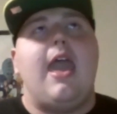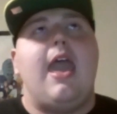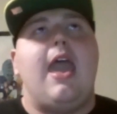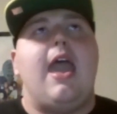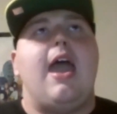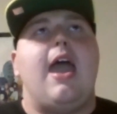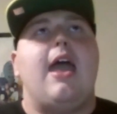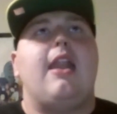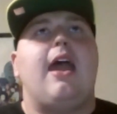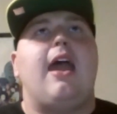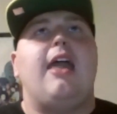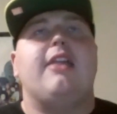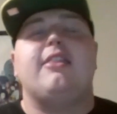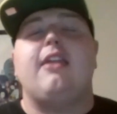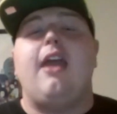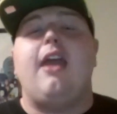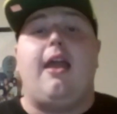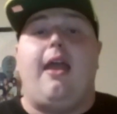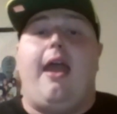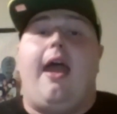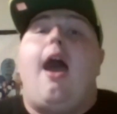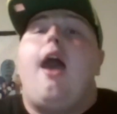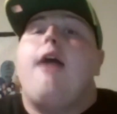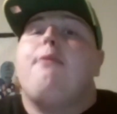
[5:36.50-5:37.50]
And I,
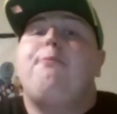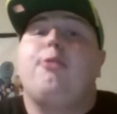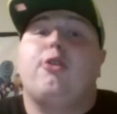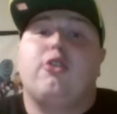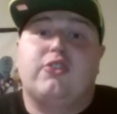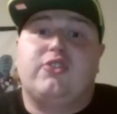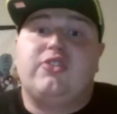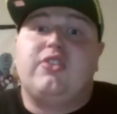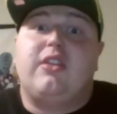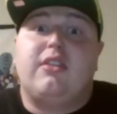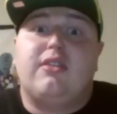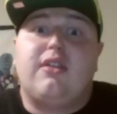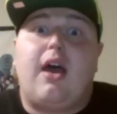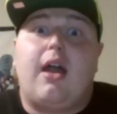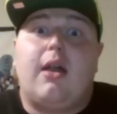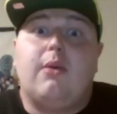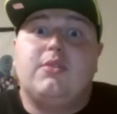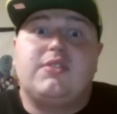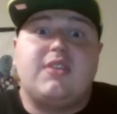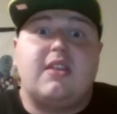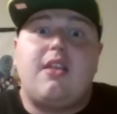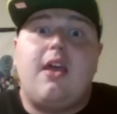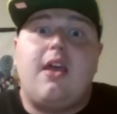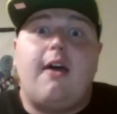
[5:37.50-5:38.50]
I personally thought
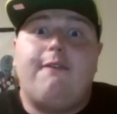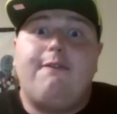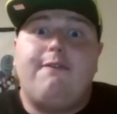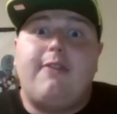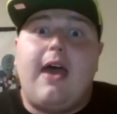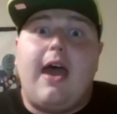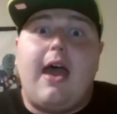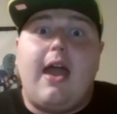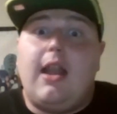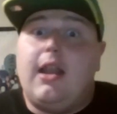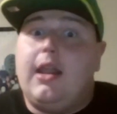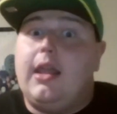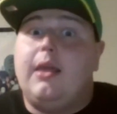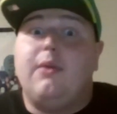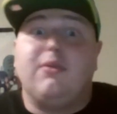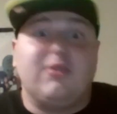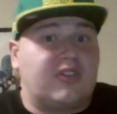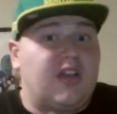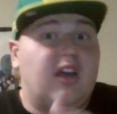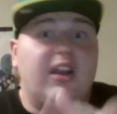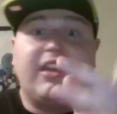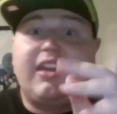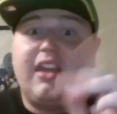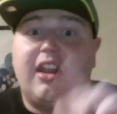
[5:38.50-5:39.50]
it was enough that he
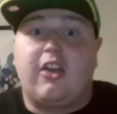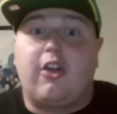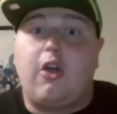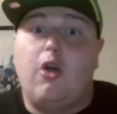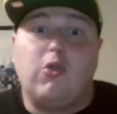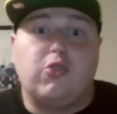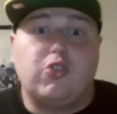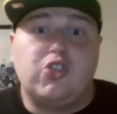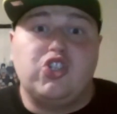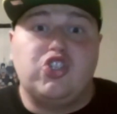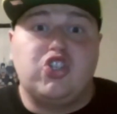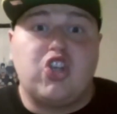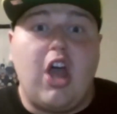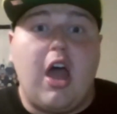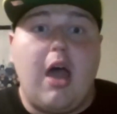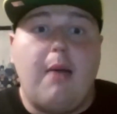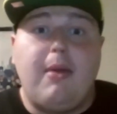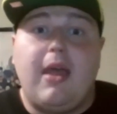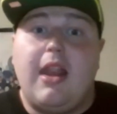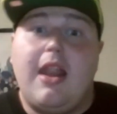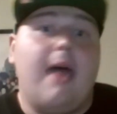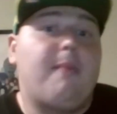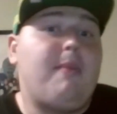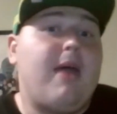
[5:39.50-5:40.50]
was going to get a coaching
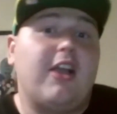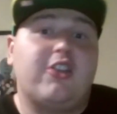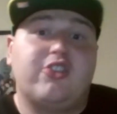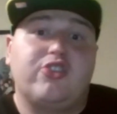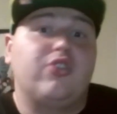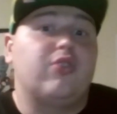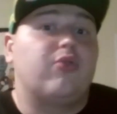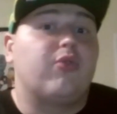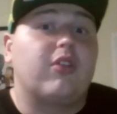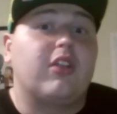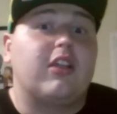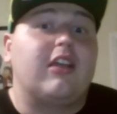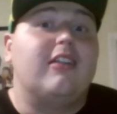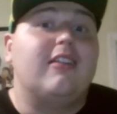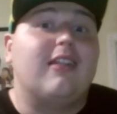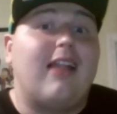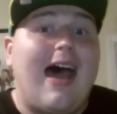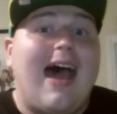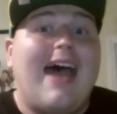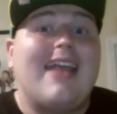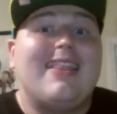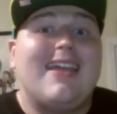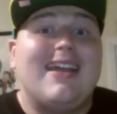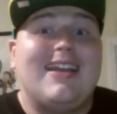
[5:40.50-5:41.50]
job. And I'm actually really
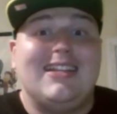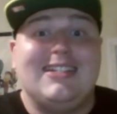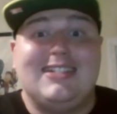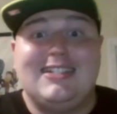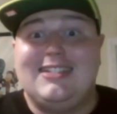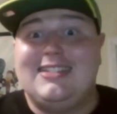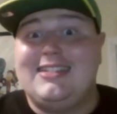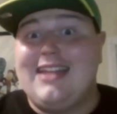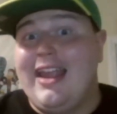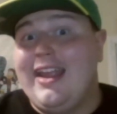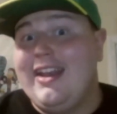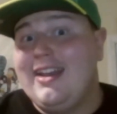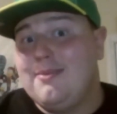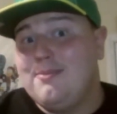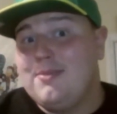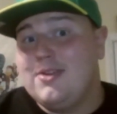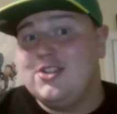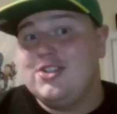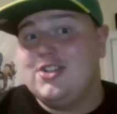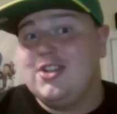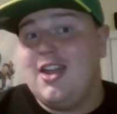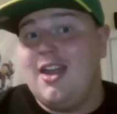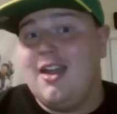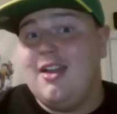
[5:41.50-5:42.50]
glad that he's staying in
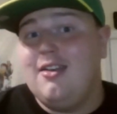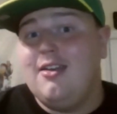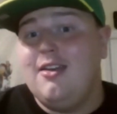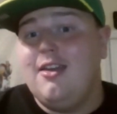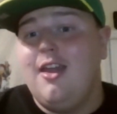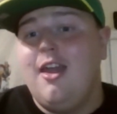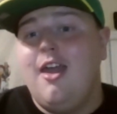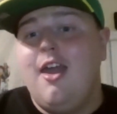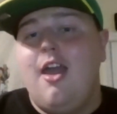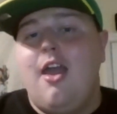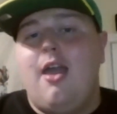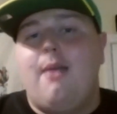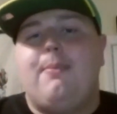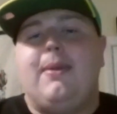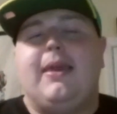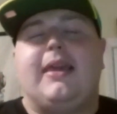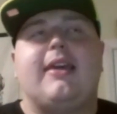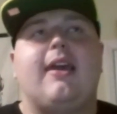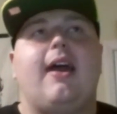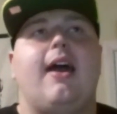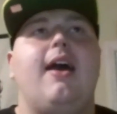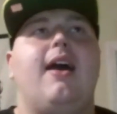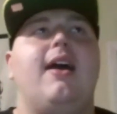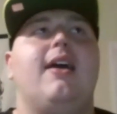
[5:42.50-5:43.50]
Michigan
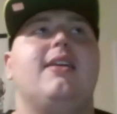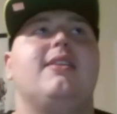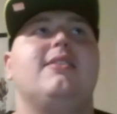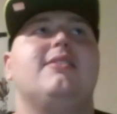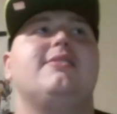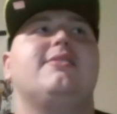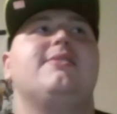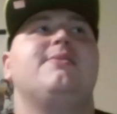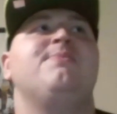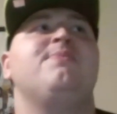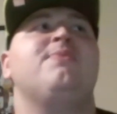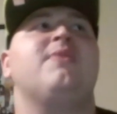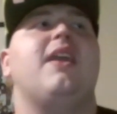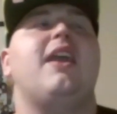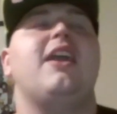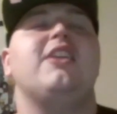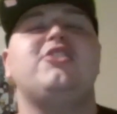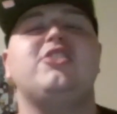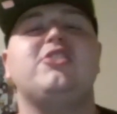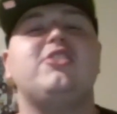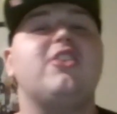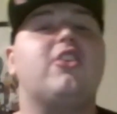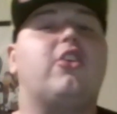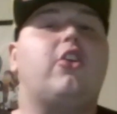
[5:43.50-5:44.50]
because
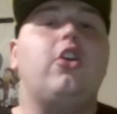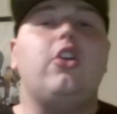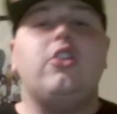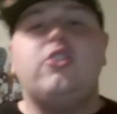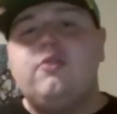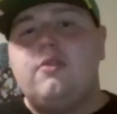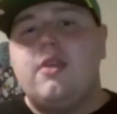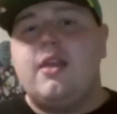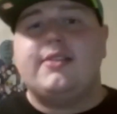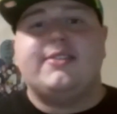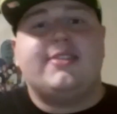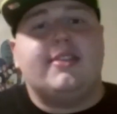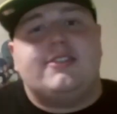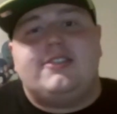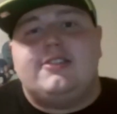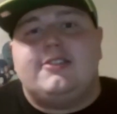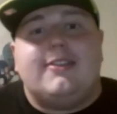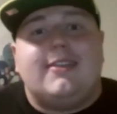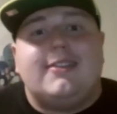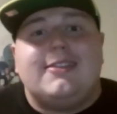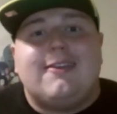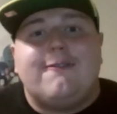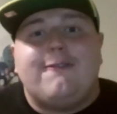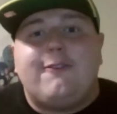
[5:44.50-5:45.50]
it's just a good, it's, it's,
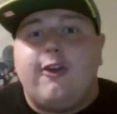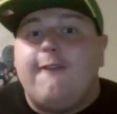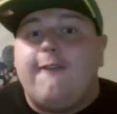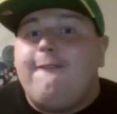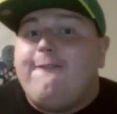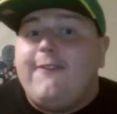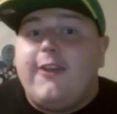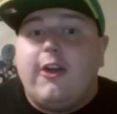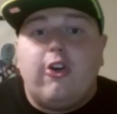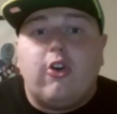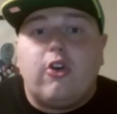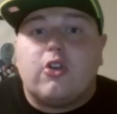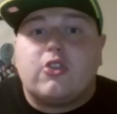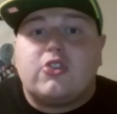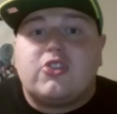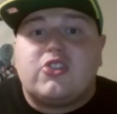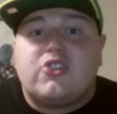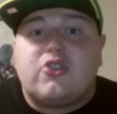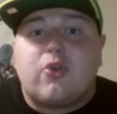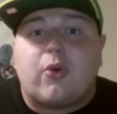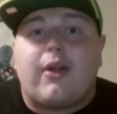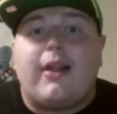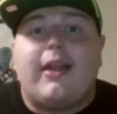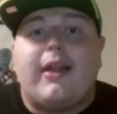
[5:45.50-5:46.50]
it's a good feel good
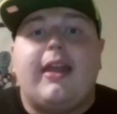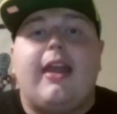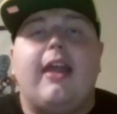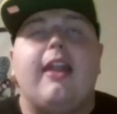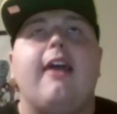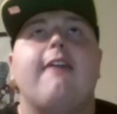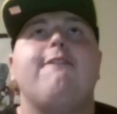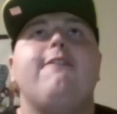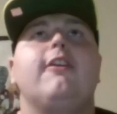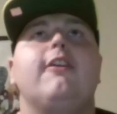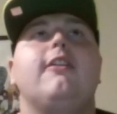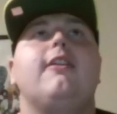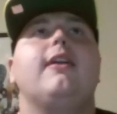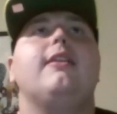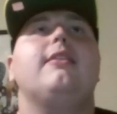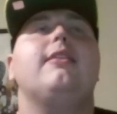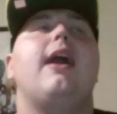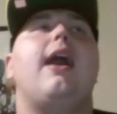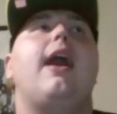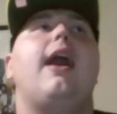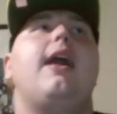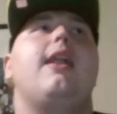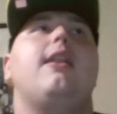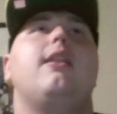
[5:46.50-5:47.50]
story. And I feel like
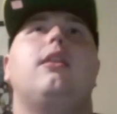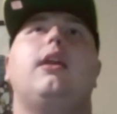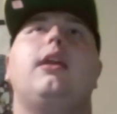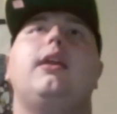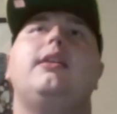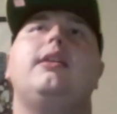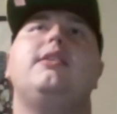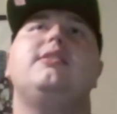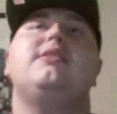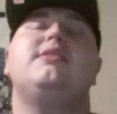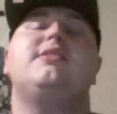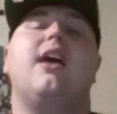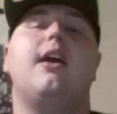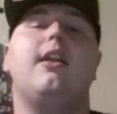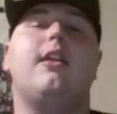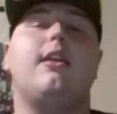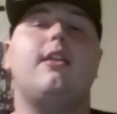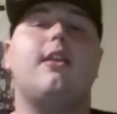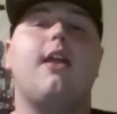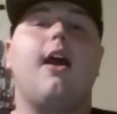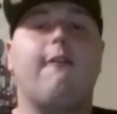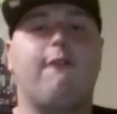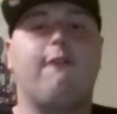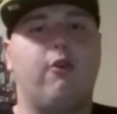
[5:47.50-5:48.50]
that he's done
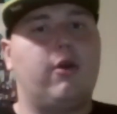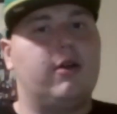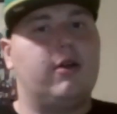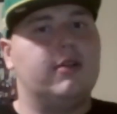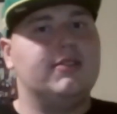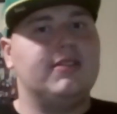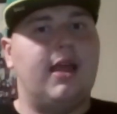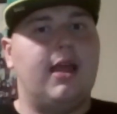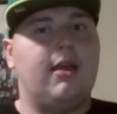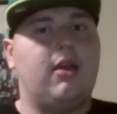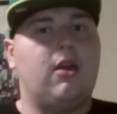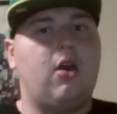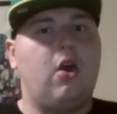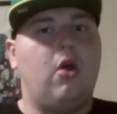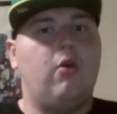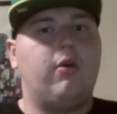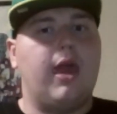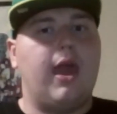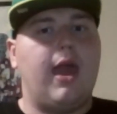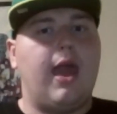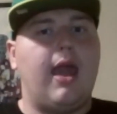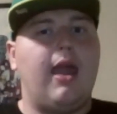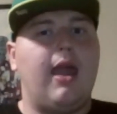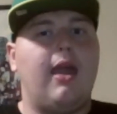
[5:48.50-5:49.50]
enough where it's like,
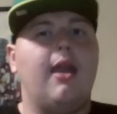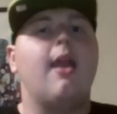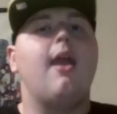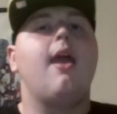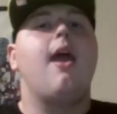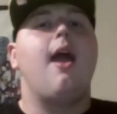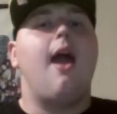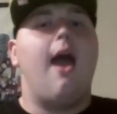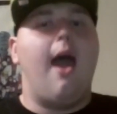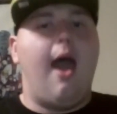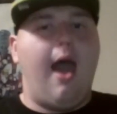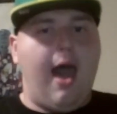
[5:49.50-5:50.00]
okay,